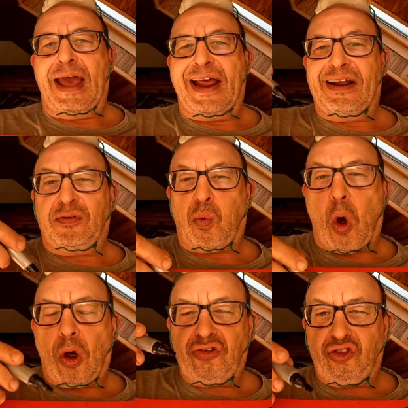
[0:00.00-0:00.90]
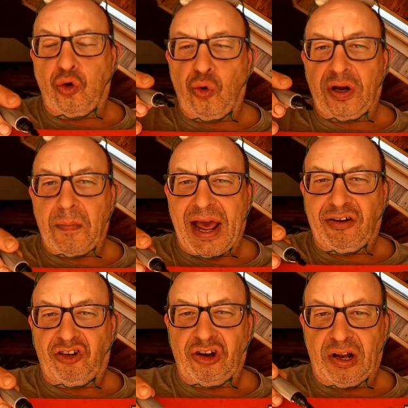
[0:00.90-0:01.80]
And it was
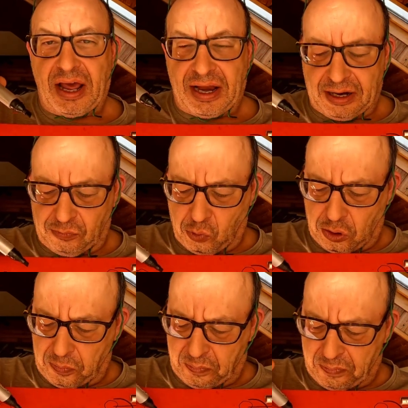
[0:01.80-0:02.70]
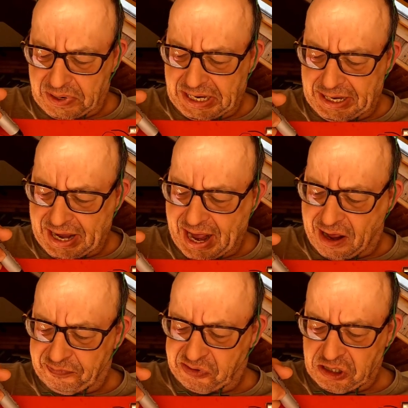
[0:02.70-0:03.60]
two-dimensional, and it would be
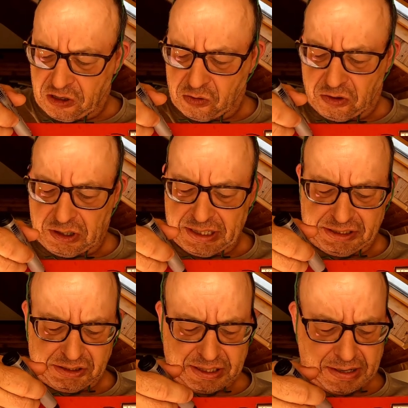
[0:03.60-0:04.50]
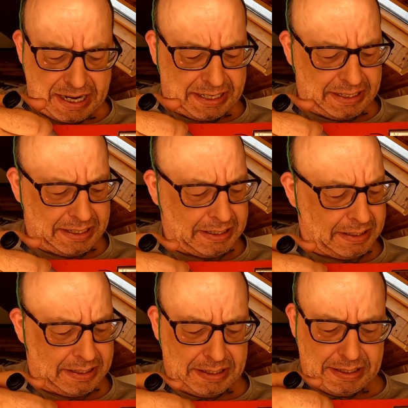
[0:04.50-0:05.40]
absolutely straight.
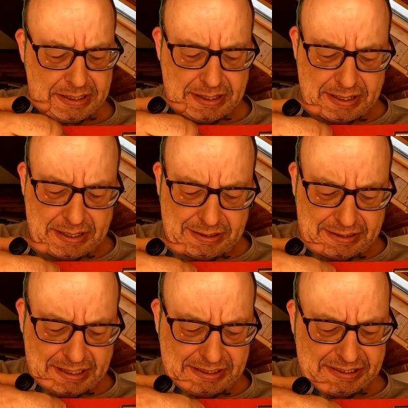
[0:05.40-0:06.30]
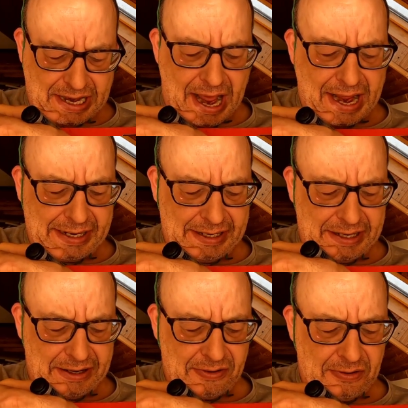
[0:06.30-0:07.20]
This line
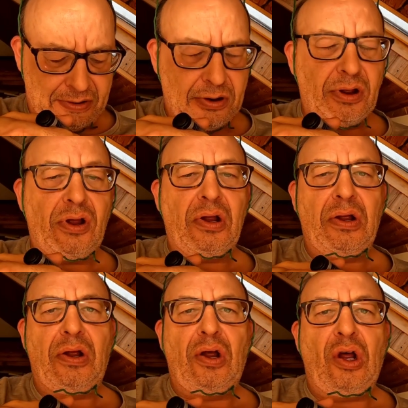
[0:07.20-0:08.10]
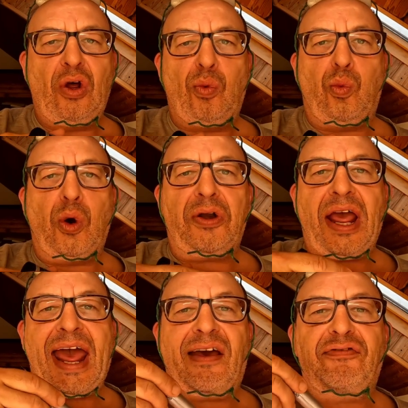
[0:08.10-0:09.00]
here would
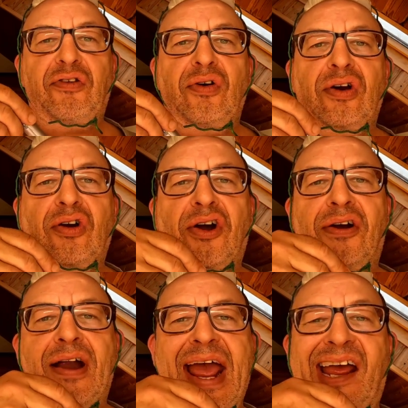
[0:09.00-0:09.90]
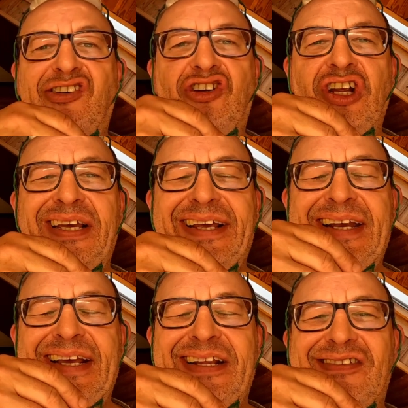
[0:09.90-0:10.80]
have to crash
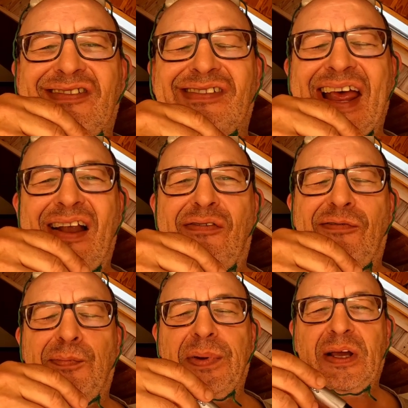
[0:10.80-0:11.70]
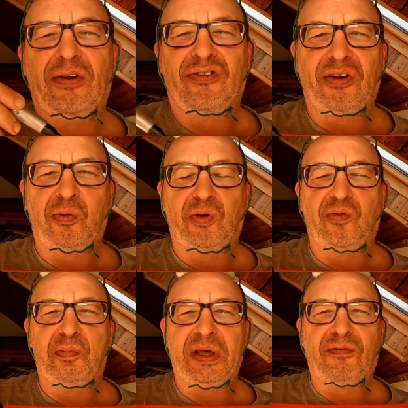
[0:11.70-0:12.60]
in itself because it
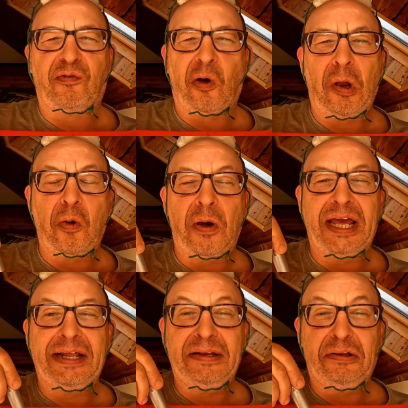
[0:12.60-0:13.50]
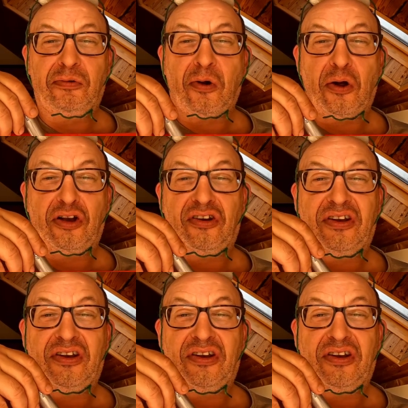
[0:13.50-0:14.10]
would be following the rod